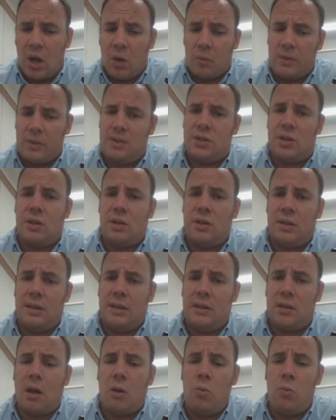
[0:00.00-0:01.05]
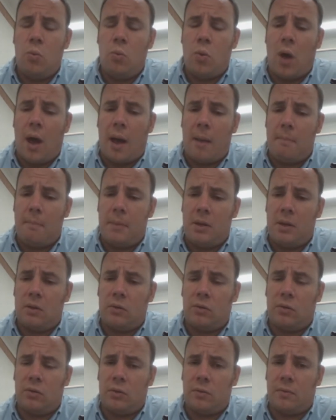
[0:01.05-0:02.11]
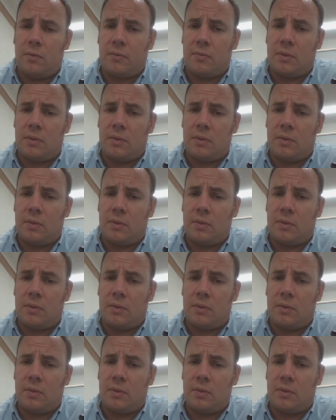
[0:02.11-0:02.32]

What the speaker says: We certainly know because of